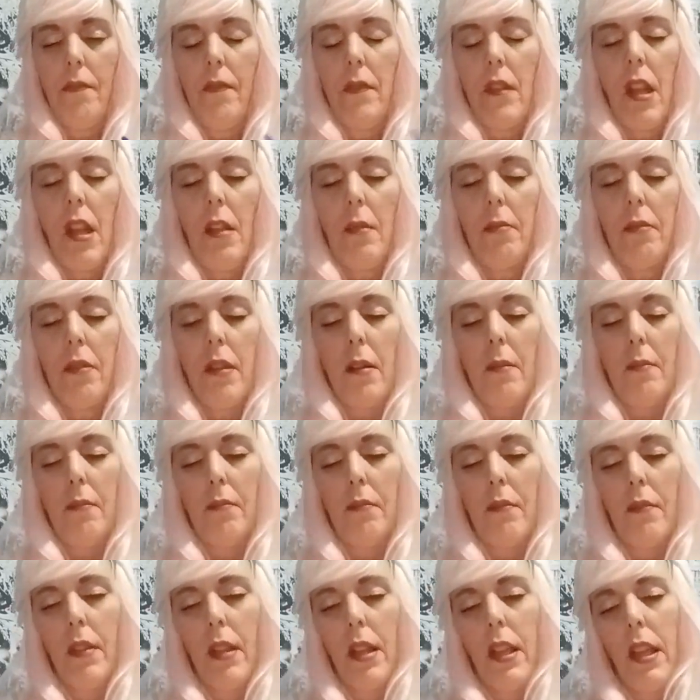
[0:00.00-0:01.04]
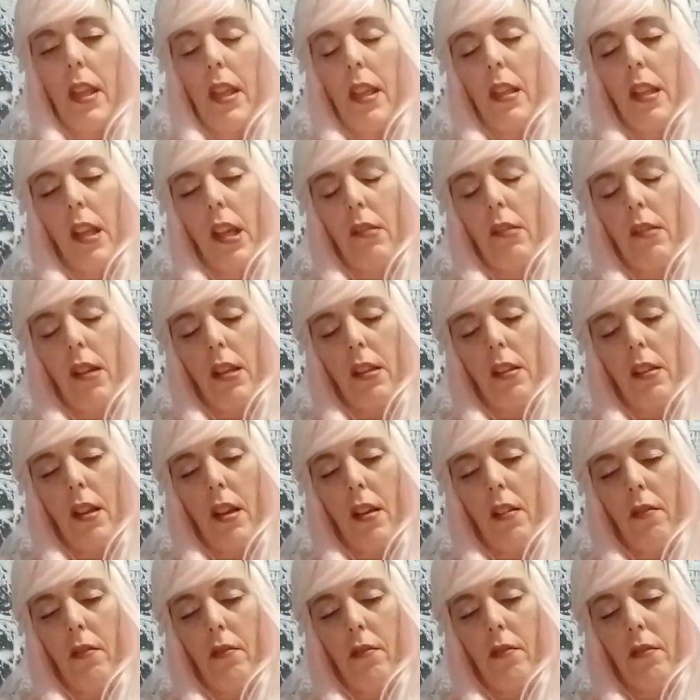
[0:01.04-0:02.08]
Not a problem. Did I write you
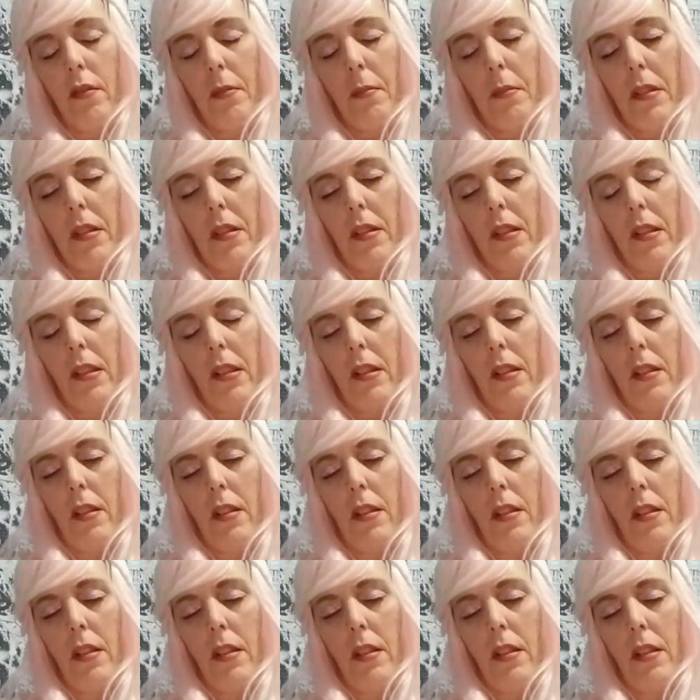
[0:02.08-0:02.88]
down? Let me see.